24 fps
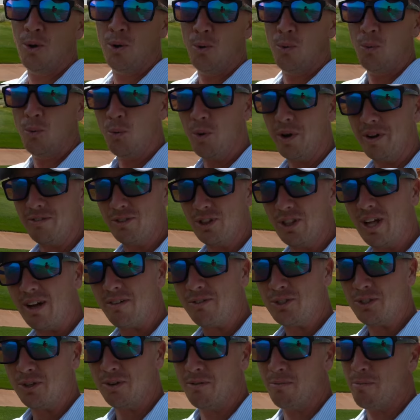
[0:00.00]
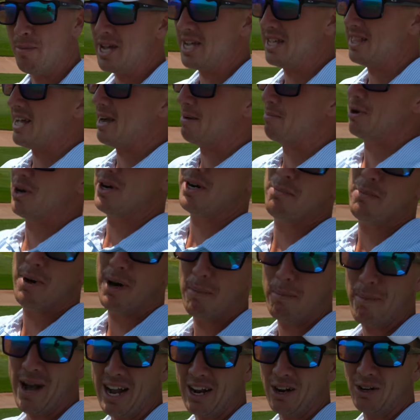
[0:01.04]
Would have loved to have made that birdie putt
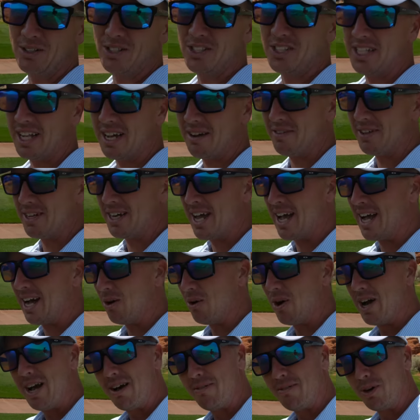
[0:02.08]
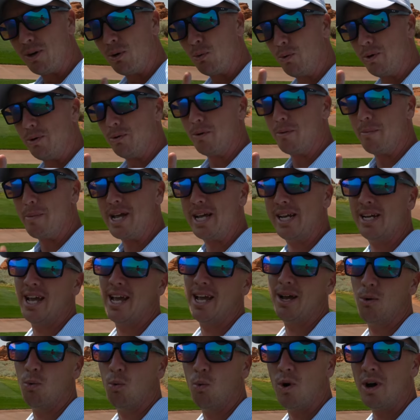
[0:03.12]
back on seven. However, we remain
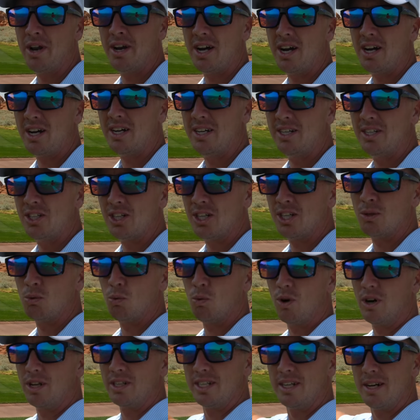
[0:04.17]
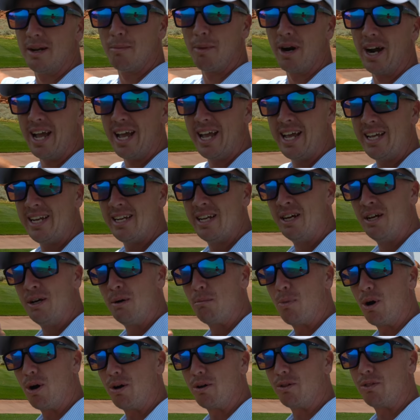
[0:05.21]
at one under. We're on to number eight,
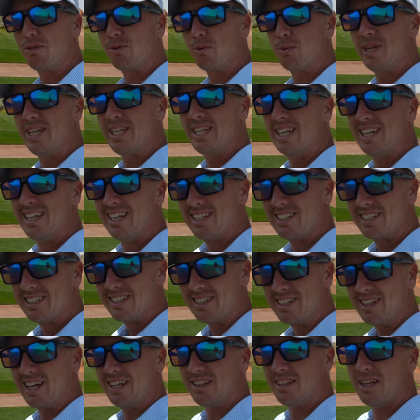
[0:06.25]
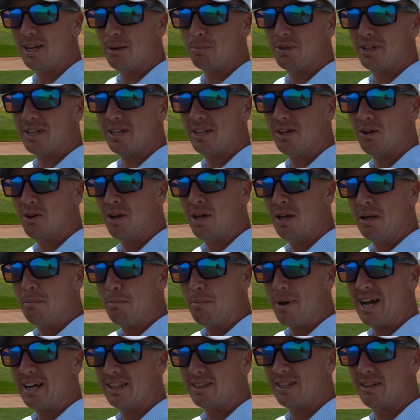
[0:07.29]
par three, slightly up the hill,
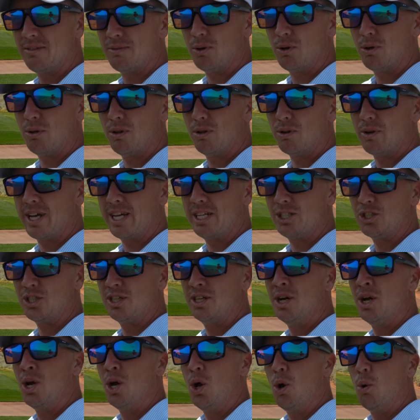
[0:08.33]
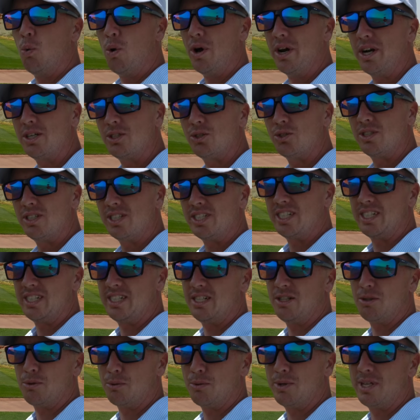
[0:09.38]
back left hole location, one hundred
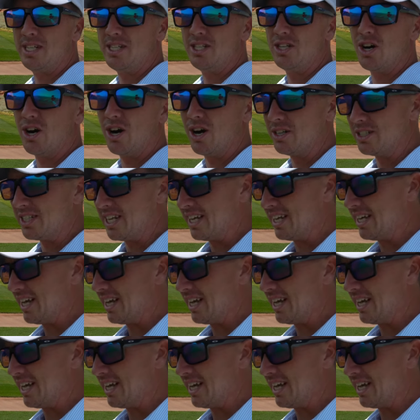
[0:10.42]
sixty-three yards.